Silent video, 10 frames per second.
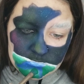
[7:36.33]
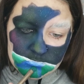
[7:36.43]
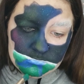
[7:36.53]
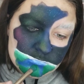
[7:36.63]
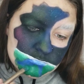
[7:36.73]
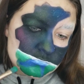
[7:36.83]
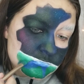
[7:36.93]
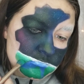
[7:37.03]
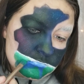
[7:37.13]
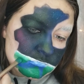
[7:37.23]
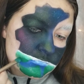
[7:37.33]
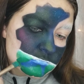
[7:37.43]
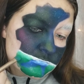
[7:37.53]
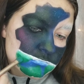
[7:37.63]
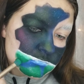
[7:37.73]
not knowing that it's
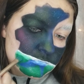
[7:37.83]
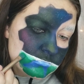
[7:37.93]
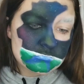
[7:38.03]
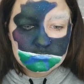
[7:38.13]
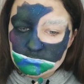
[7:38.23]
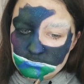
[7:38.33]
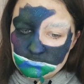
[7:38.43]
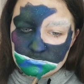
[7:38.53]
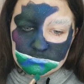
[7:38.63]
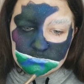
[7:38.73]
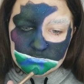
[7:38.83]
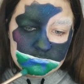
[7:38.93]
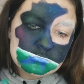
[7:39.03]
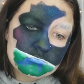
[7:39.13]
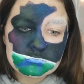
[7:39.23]
going to dye my face,
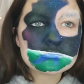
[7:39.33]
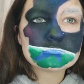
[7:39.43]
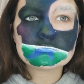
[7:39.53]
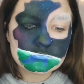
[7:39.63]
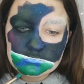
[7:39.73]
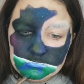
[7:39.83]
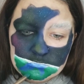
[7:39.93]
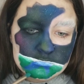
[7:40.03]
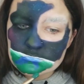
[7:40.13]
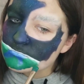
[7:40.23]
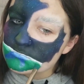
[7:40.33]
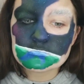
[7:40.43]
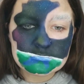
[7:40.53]
till here in a few seconds when I